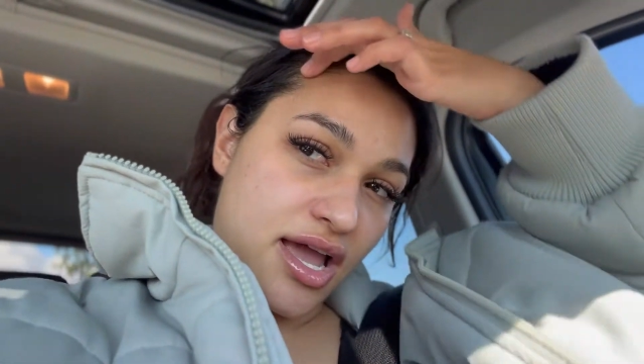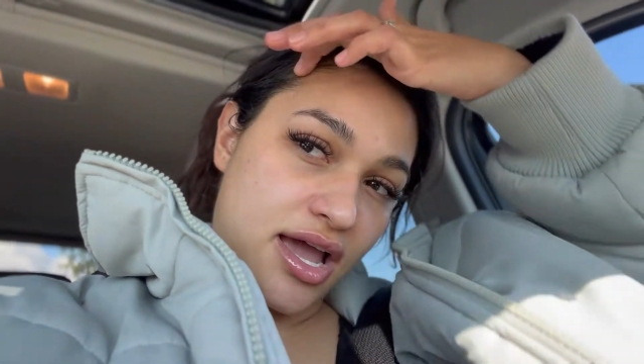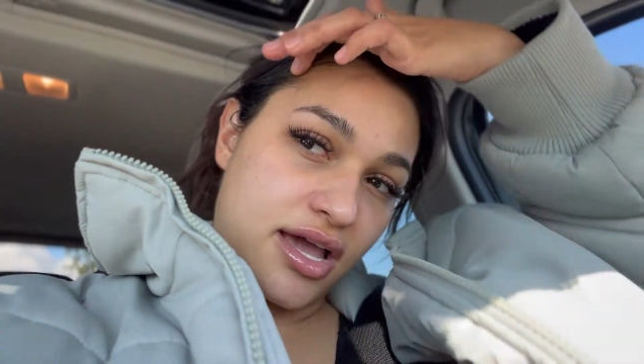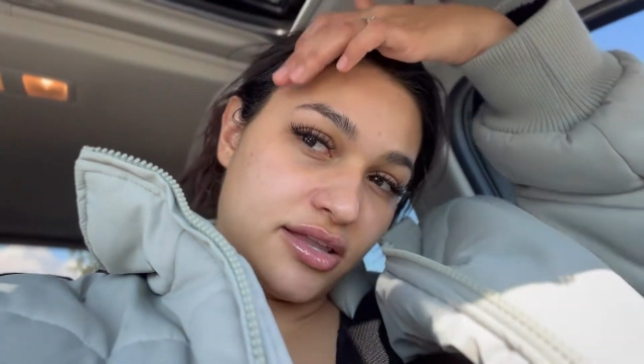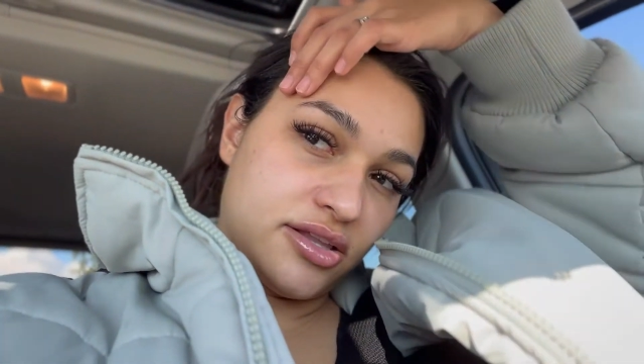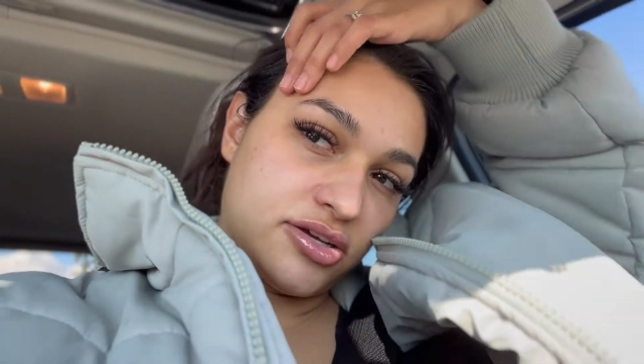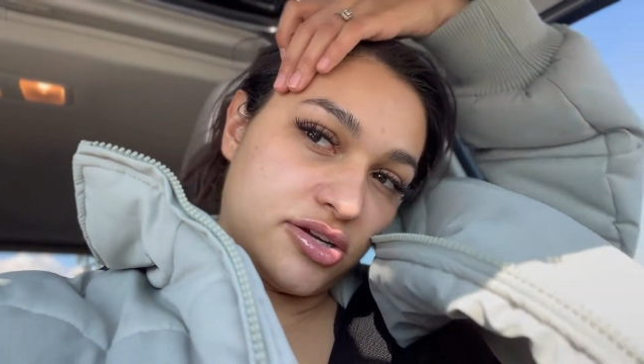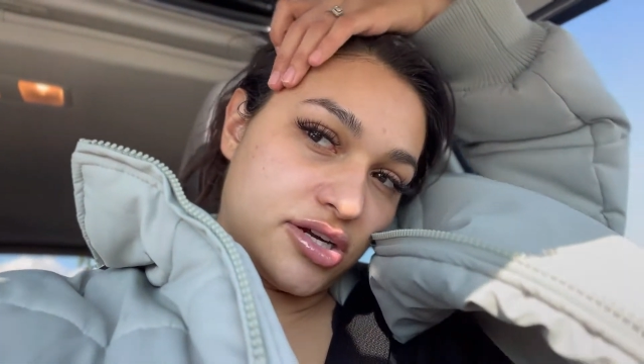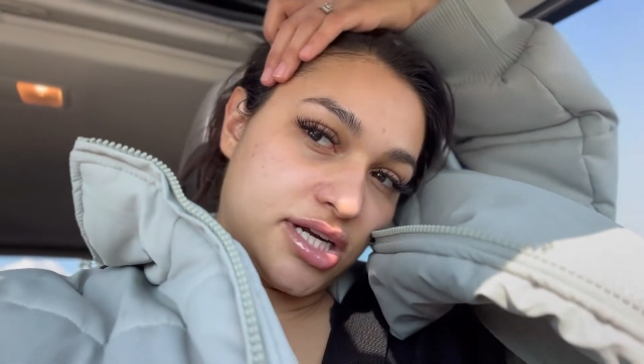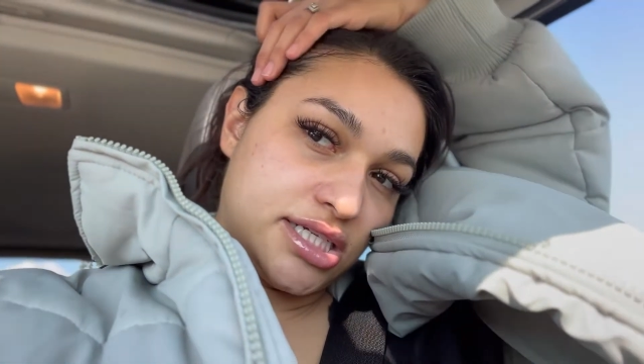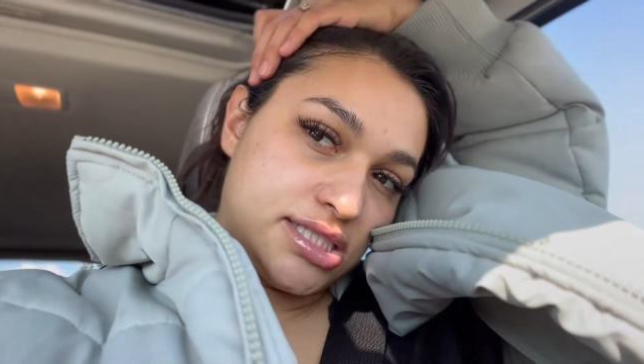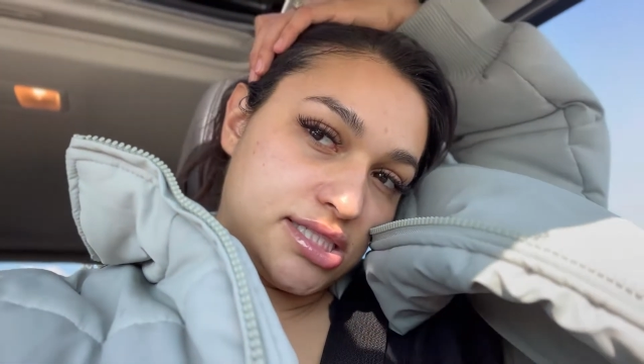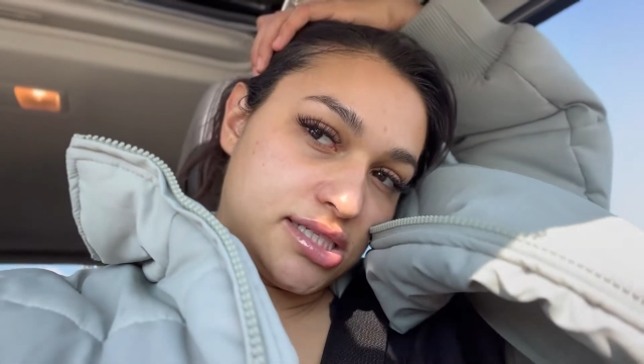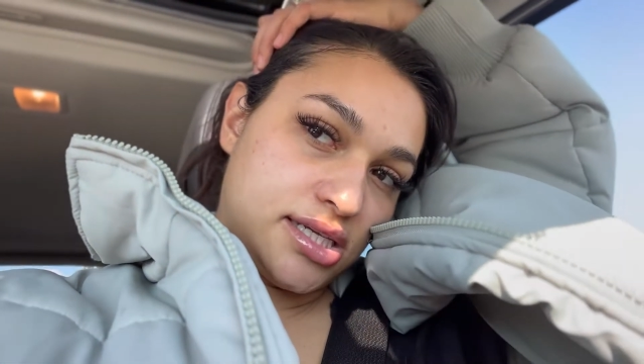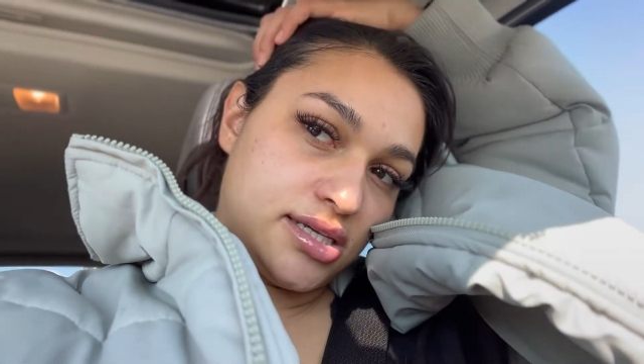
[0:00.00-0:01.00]
I look
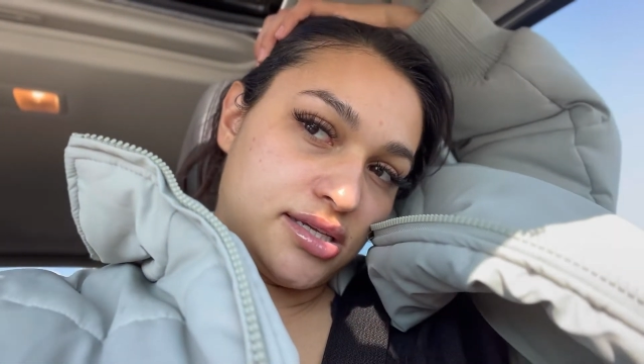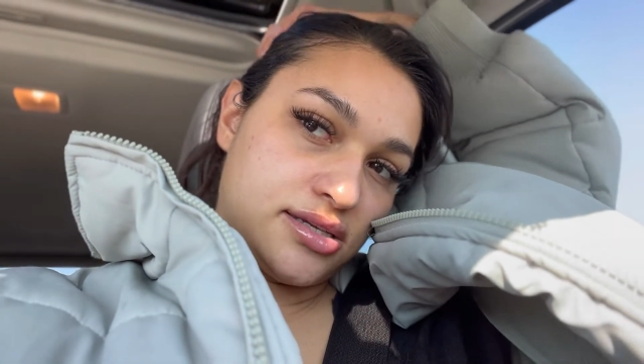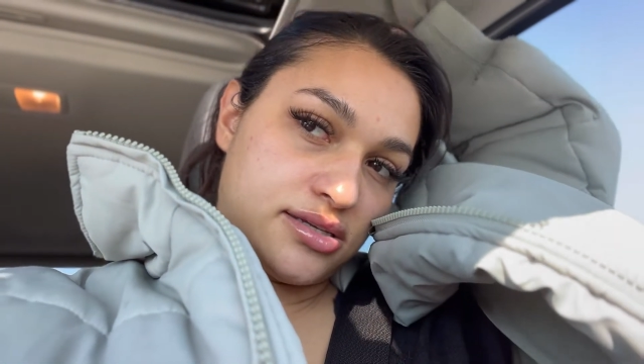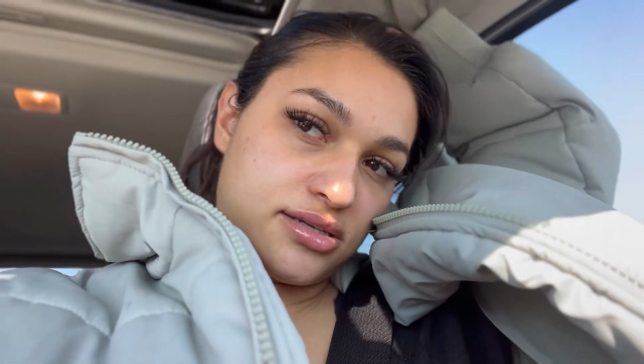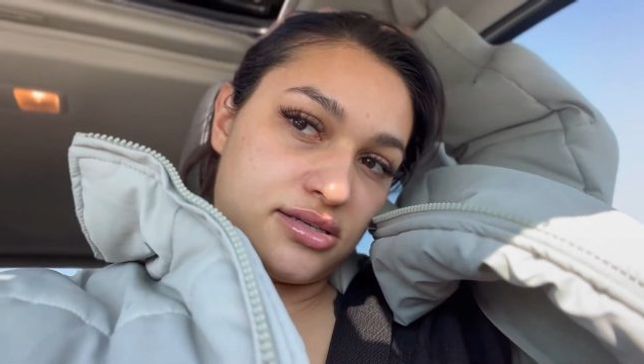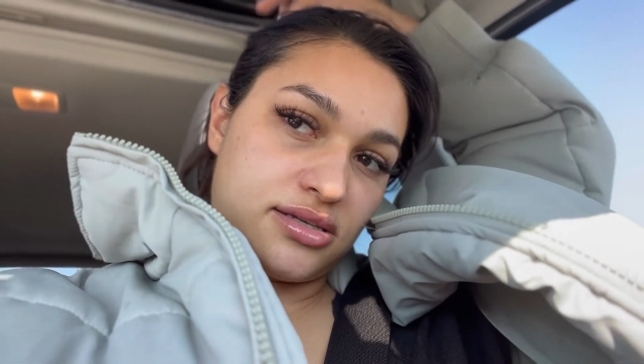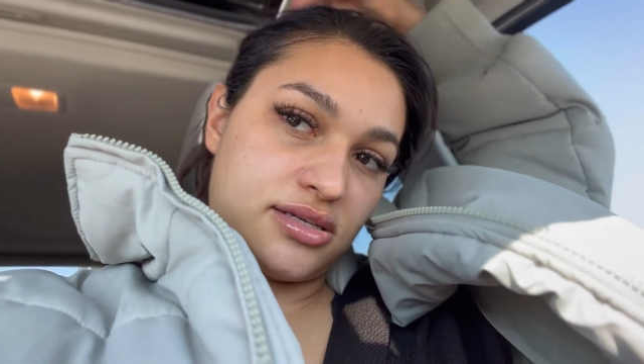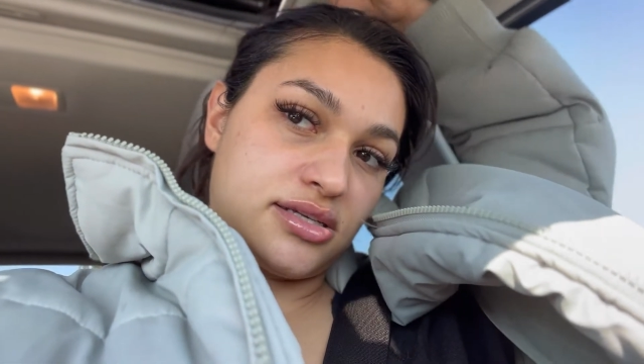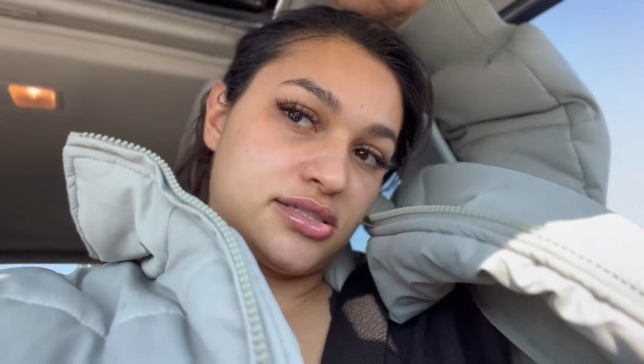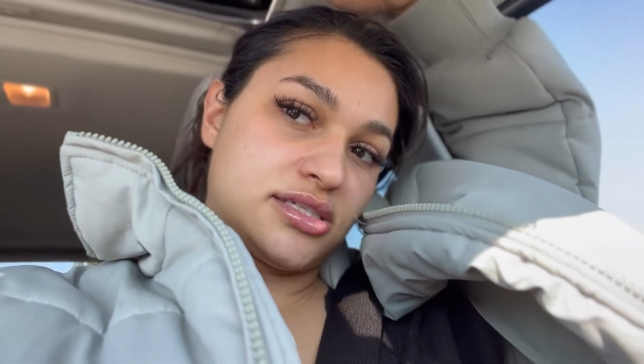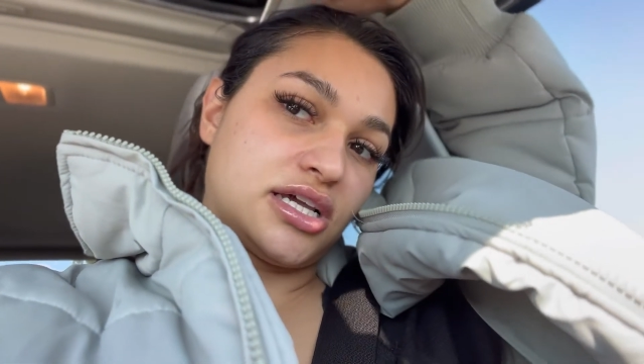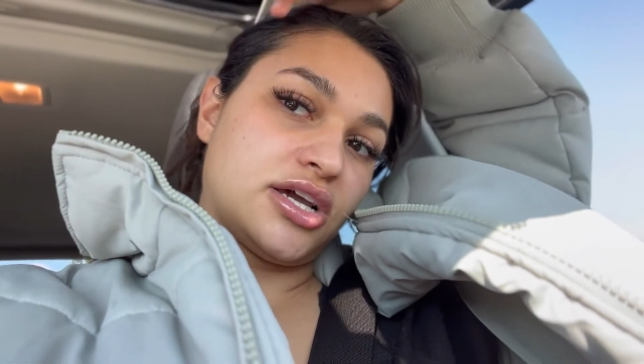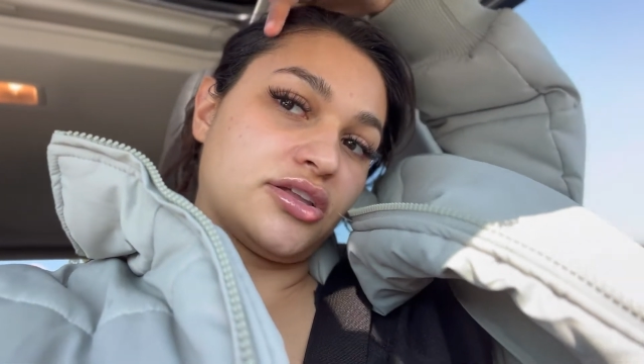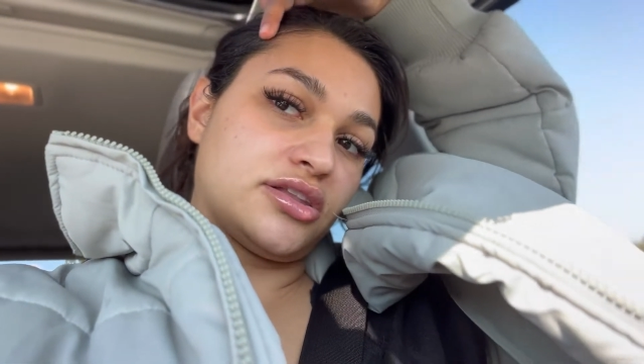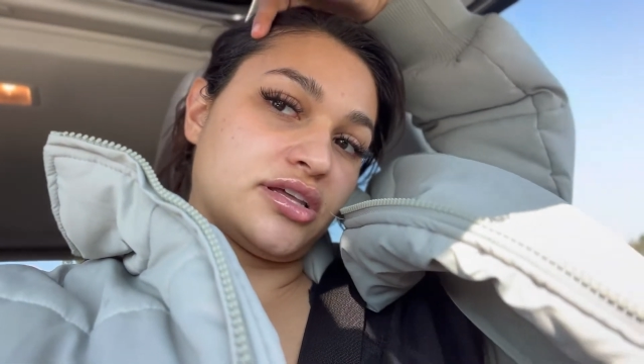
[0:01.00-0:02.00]
crazy. It's a good